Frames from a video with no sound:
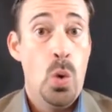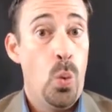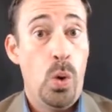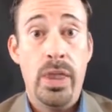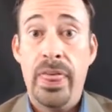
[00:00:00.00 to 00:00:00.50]

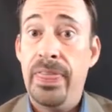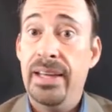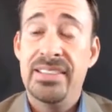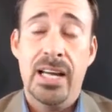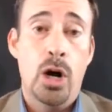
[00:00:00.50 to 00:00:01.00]
One of the
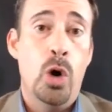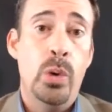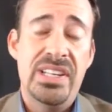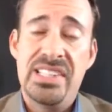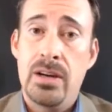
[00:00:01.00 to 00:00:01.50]
things I
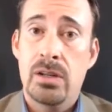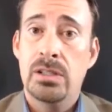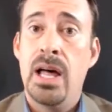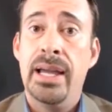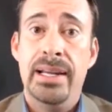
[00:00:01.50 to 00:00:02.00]
always tell
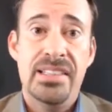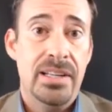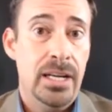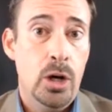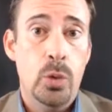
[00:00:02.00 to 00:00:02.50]
clients
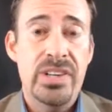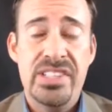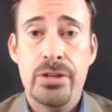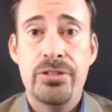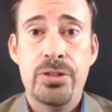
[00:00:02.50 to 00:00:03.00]
and I always
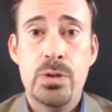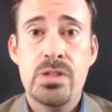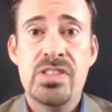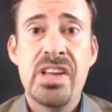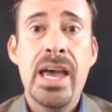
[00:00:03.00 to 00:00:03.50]
tell
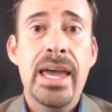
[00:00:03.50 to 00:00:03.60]
students